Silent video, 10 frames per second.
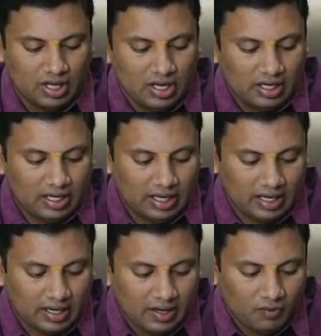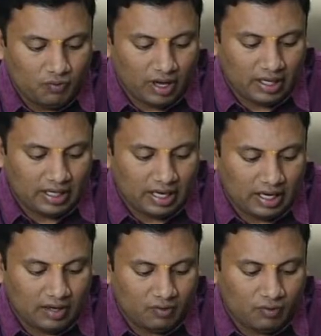Here 1
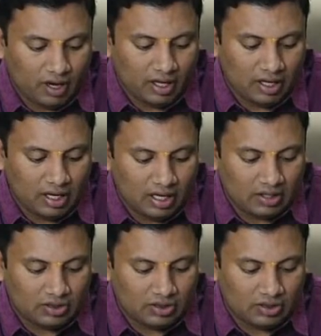or